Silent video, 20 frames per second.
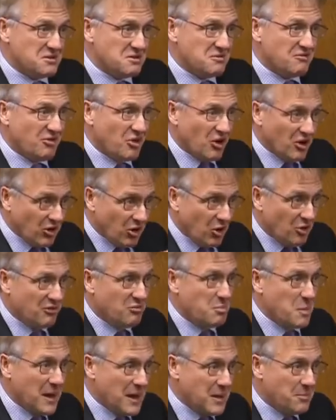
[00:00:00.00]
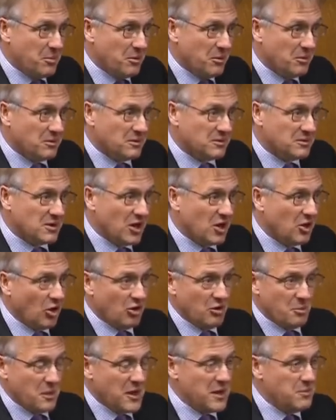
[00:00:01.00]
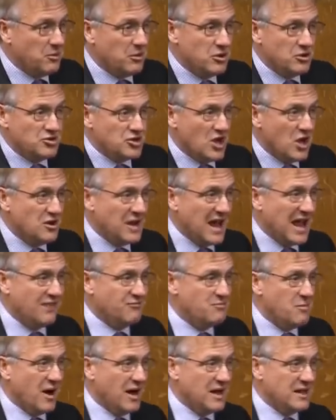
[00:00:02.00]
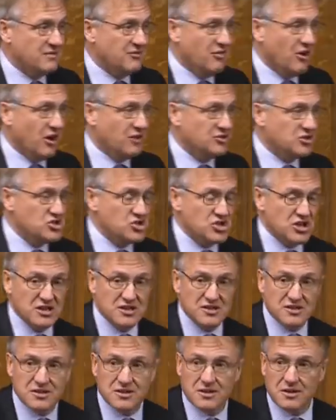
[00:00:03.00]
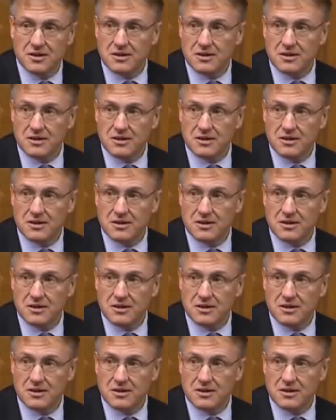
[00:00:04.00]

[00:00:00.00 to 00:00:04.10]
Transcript: for a lot of people. A lot of people who don't have my advantages,